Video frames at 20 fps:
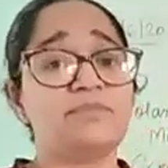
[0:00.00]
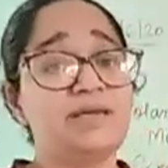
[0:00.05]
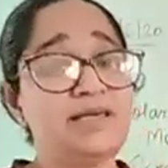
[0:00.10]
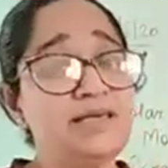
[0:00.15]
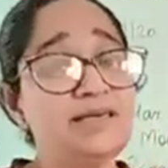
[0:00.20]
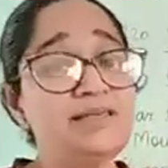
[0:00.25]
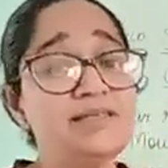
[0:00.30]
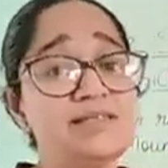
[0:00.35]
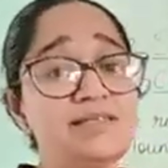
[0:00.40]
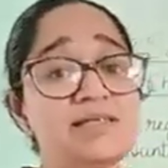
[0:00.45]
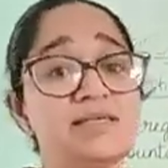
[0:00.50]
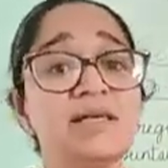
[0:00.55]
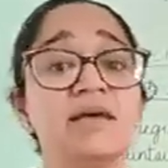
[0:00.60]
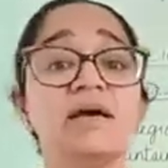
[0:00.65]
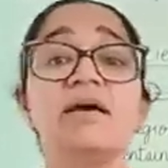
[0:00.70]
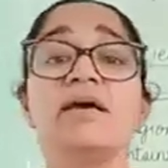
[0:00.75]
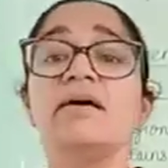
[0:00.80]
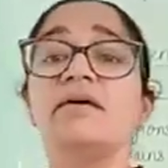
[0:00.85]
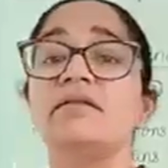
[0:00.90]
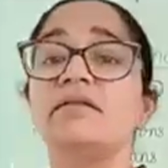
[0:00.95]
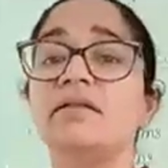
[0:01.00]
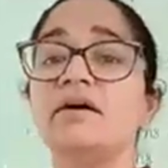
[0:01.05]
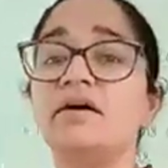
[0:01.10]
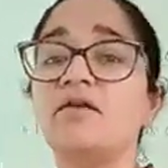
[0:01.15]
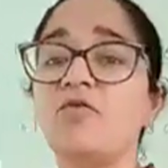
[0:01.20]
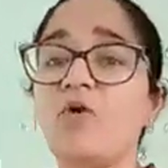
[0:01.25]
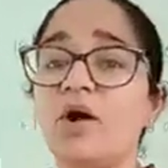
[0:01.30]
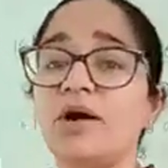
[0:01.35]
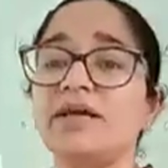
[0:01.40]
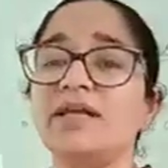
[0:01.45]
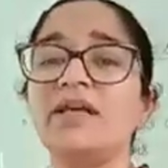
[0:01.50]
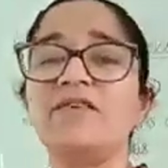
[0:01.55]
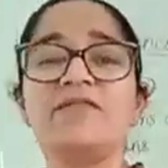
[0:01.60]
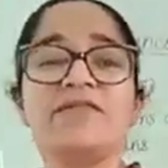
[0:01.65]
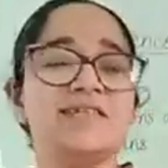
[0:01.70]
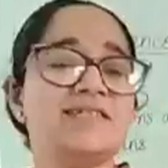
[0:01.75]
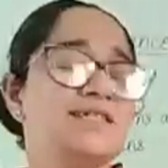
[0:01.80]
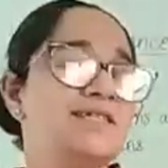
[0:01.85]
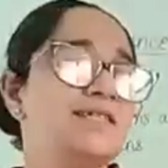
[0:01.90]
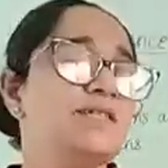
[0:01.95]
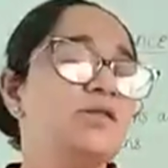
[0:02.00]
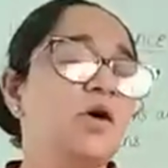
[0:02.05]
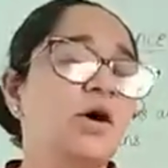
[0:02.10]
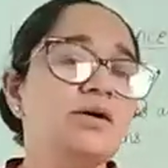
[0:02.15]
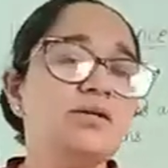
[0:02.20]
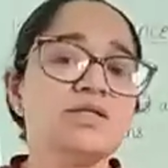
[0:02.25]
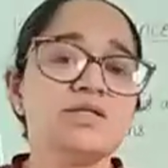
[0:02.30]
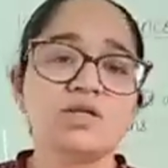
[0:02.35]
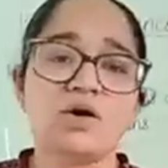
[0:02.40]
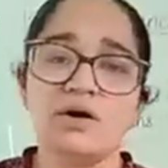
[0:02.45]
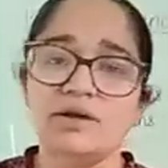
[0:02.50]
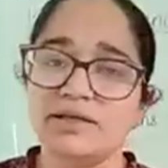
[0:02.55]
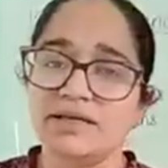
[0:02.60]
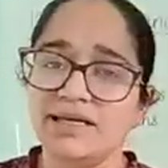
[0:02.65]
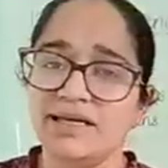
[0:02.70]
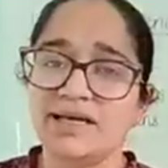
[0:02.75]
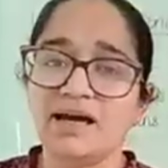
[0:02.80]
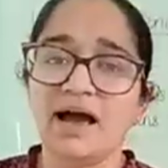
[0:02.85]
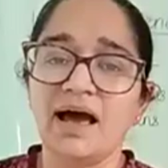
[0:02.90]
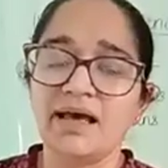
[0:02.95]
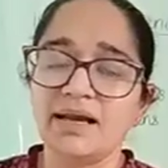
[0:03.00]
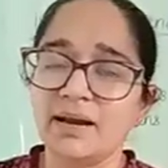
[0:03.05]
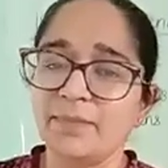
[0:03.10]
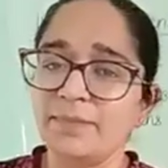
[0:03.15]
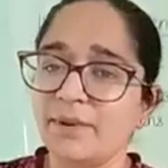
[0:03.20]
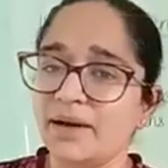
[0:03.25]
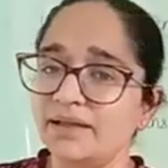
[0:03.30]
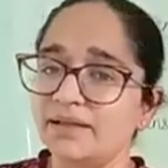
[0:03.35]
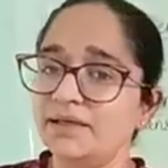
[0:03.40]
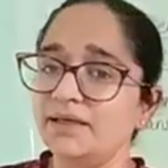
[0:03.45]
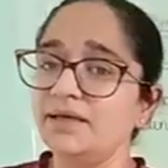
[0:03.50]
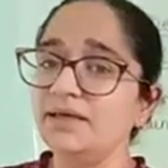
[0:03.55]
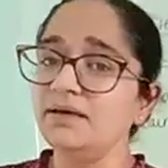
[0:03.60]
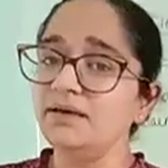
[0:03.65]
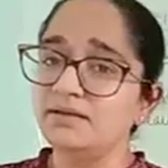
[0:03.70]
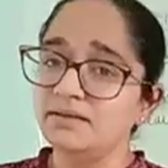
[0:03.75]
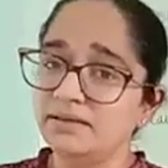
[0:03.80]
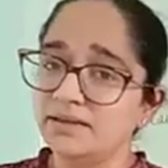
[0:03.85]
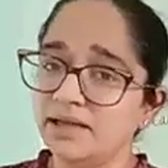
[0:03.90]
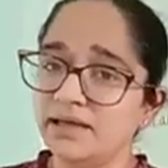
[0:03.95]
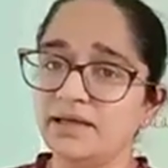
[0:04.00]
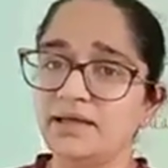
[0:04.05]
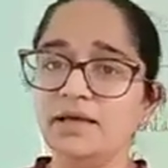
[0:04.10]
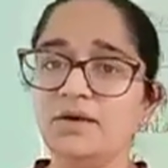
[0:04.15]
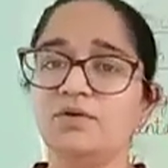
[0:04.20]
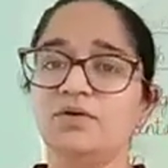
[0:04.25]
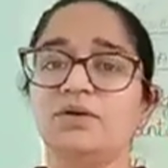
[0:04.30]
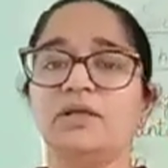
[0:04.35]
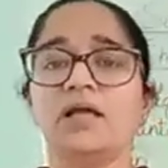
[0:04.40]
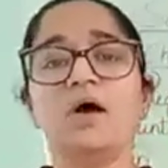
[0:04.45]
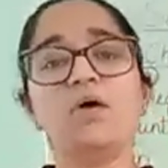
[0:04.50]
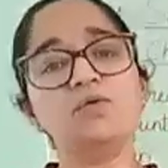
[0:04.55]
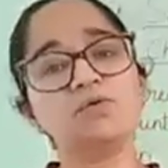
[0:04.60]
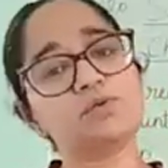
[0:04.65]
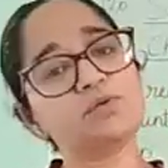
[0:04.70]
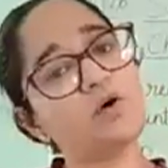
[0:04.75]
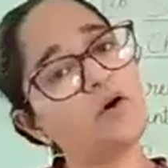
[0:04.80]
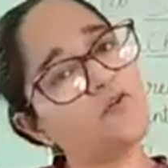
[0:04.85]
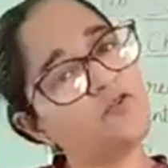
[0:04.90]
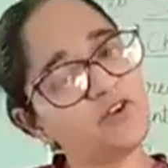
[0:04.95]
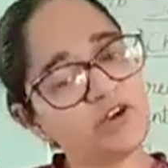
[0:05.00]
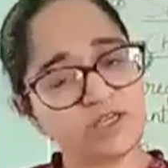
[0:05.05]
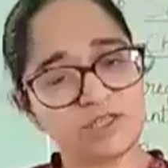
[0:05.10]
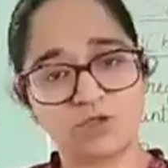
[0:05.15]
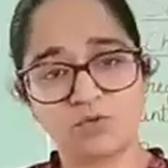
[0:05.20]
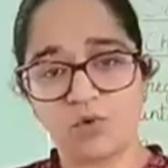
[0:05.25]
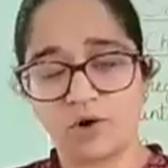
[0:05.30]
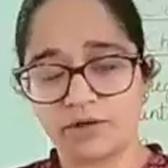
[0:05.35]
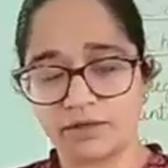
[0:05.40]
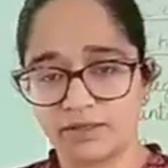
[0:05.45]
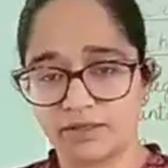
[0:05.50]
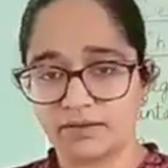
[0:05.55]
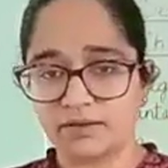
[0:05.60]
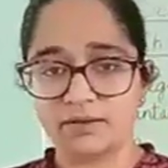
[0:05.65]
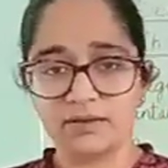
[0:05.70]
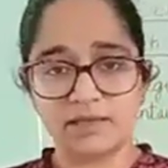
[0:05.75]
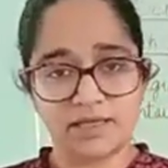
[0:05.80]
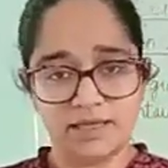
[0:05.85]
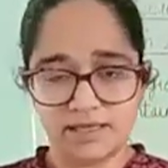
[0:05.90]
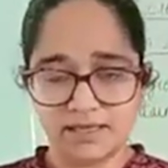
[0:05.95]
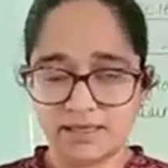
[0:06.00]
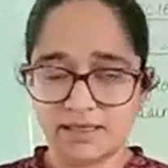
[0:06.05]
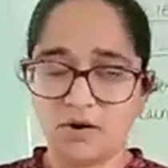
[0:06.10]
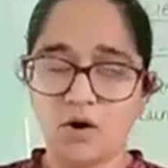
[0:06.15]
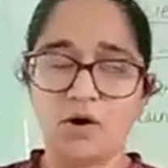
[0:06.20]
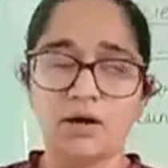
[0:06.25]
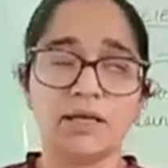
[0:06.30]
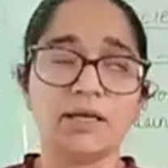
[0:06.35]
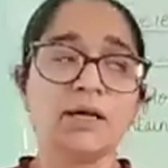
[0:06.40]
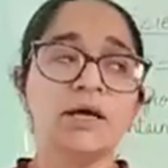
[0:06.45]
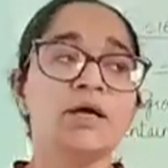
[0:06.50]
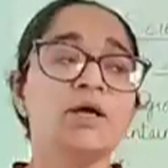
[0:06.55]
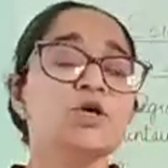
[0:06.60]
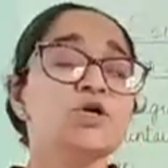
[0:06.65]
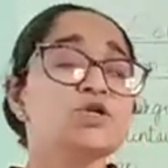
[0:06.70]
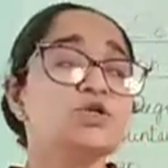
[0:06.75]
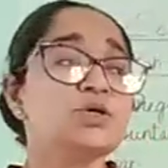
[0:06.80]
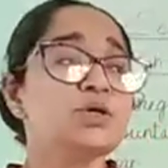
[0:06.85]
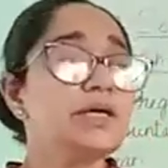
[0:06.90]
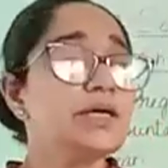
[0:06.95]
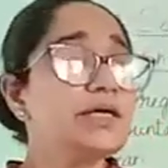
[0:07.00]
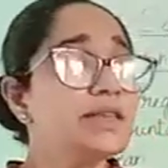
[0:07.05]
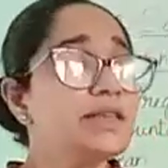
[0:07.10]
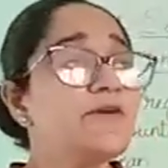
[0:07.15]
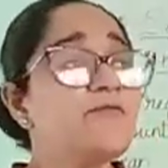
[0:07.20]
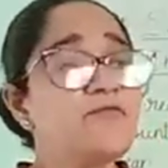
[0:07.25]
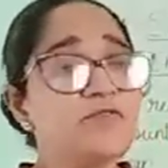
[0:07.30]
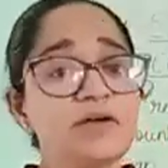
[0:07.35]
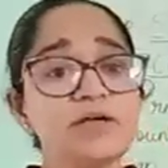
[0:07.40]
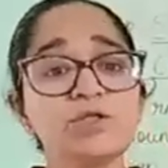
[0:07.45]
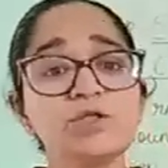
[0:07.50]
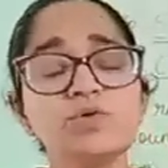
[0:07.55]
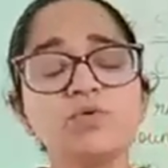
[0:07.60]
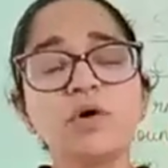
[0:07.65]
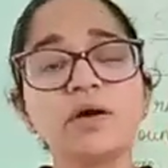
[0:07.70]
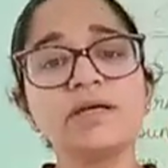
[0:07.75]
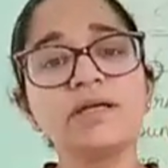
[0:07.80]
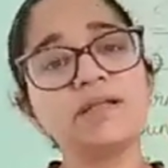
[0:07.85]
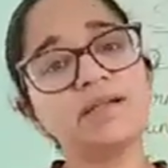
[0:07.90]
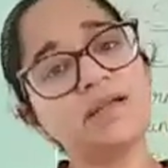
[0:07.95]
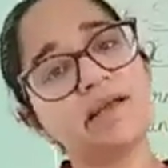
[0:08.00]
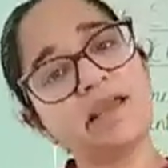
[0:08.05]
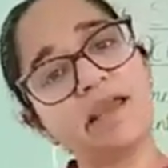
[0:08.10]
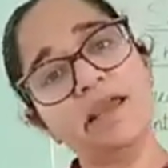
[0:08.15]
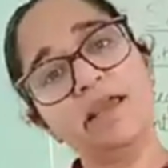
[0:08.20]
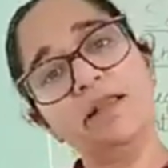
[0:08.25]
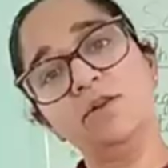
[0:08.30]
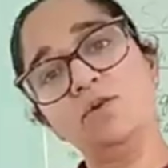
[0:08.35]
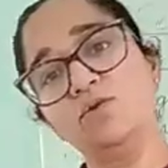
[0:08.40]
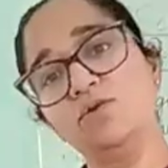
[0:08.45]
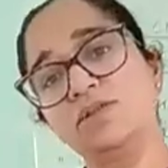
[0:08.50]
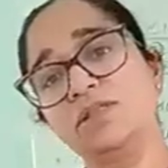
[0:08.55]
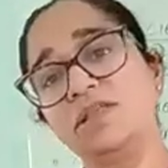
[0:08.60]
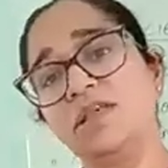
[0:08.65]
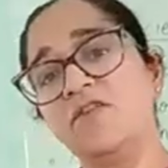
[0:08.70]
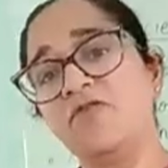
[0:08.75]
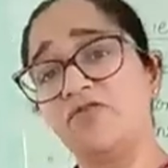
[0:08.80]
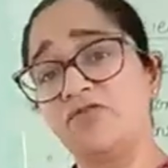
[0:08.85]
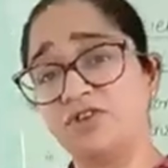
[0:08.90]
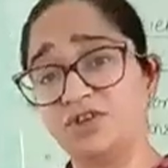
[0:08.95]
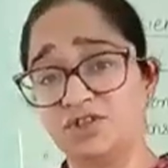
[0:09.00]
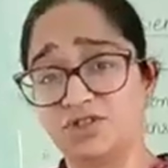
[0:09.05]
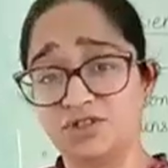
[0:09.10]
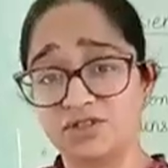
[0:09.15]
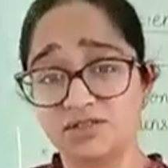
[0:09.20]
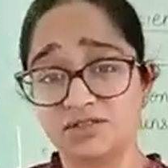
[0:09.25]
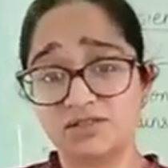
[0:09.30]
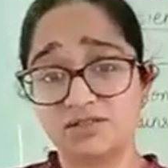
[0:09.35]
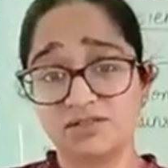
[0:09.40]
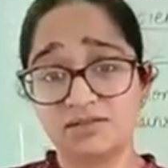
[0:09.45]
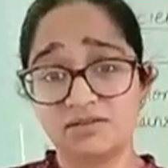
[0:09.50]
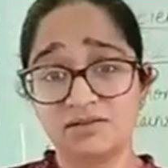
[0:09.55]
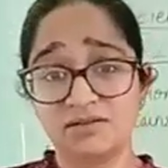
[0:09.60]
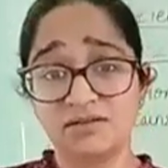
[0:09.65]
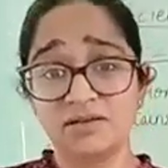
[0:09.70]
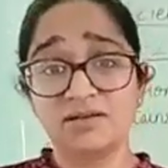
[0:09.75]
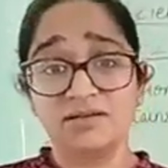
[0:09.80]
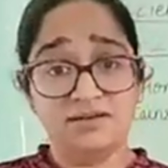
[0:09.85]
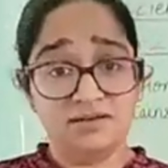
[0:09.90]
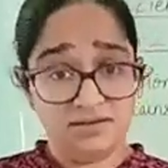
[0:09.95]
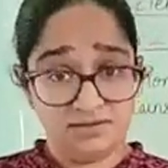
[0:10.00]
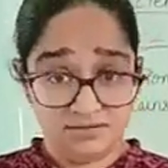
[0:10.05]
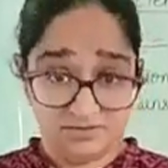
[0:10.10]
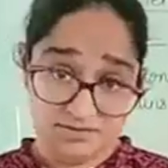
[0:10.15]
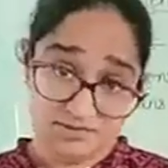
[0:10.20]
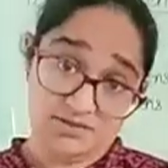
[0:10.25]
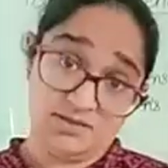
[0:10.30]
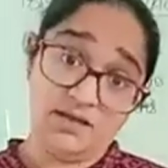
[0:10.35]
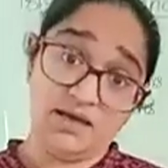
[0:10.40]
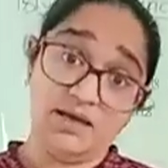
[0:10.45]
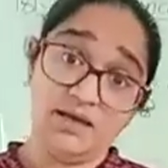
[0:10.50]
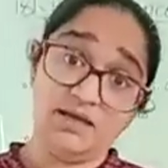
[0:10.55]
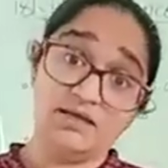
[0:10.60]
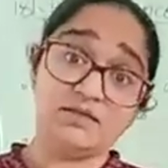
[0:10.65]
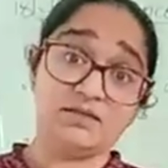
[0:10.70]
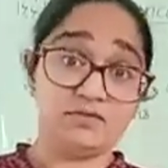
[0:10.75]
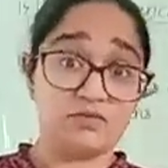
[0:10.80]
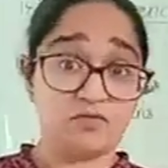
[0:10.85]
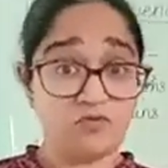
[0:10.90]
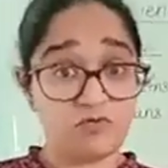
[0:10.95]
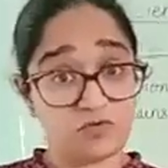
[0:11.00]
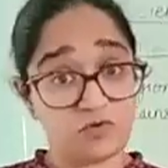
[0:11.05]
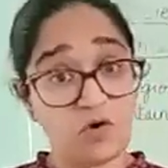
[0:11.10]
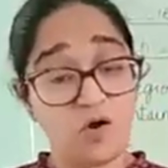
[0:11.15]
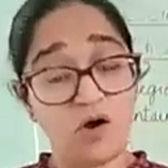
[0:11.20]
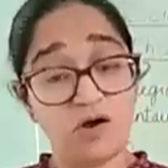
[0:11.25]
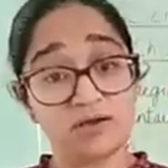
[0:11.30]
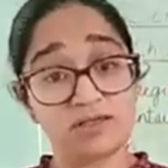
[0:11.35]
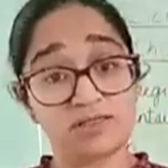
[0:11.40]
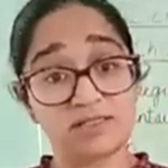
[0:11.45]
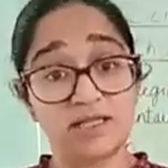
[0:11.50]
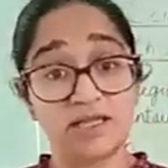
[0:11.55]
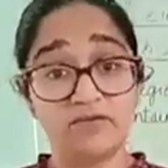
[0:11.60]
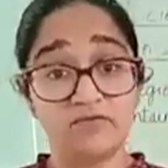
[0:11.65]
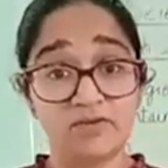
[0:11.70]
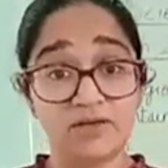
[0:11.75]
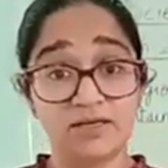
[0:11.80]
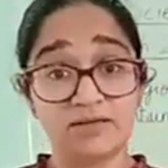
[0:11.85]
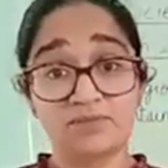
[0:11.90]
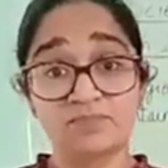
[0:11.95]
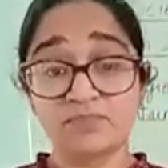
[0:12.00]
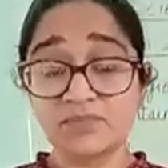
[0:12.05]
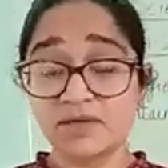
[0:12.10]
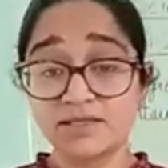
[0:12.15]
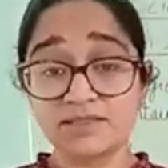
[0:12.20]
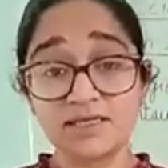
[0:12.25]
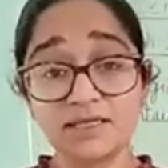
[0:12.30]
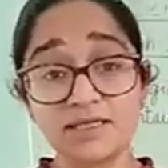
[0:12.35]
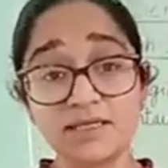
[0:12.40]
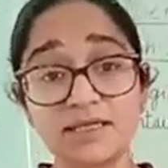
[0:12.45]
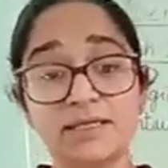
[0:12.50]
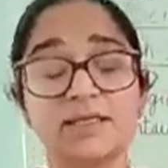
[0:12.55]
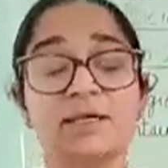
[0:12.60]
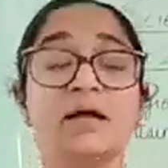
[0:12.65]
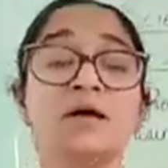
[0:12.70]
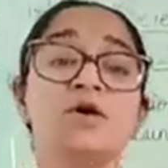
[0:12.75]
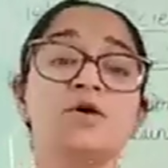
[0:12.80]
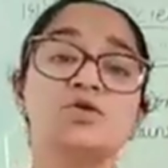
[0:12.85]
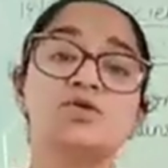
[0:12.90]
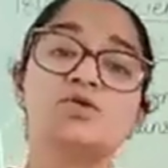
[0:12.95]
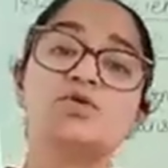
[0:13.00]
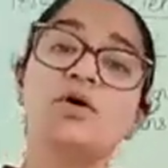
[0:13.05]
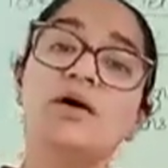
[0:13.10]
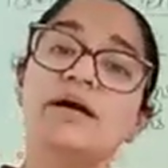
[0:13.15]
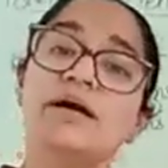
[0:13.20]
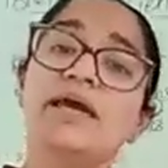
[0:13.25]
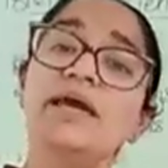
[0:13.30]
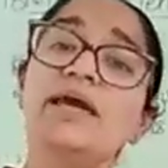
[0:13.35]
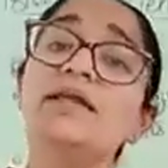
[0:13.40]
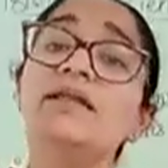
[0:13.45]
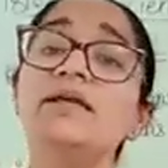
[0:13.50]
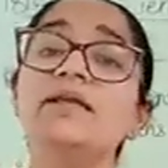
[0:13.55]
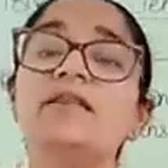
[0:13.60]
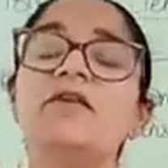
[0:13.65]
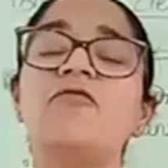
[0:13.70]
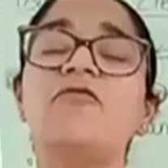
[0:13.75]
means the water which is not salty, khara pani nahi hota, usko fresh water they call. So in the fresh water again you see fishes, snakes, frogs living, isn't it? So again in the